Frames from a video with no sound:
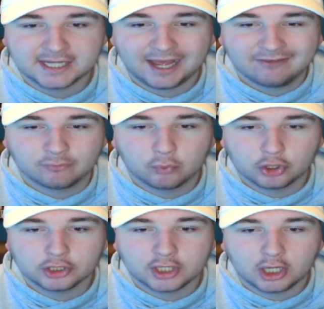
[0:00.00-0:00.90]
have
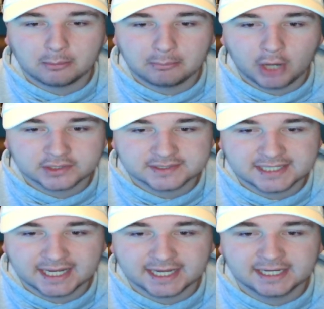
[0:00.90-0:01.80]
won on Boxing
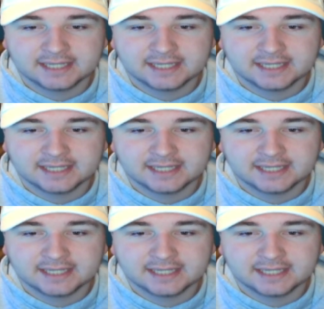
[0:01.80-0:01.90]
Day.